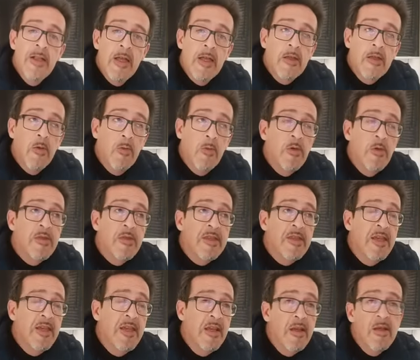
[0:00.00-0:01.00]
the whole
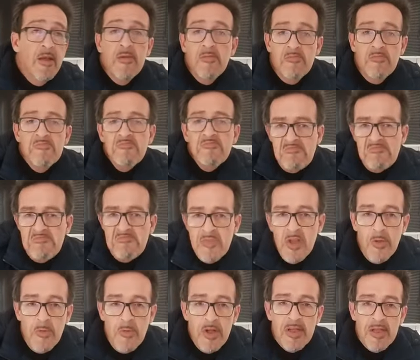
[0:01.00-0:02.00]
thing, and
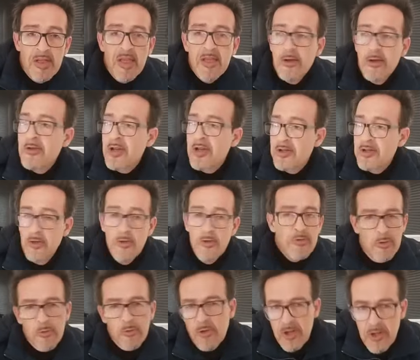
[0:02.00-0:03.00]
you will take the occasion
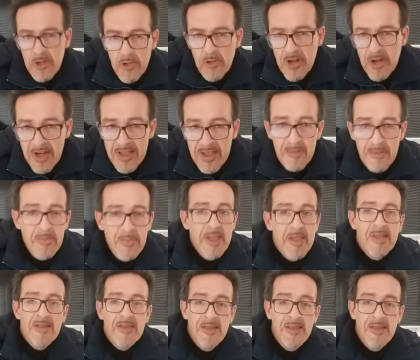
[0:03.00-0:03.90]
also to enjoy a little bit.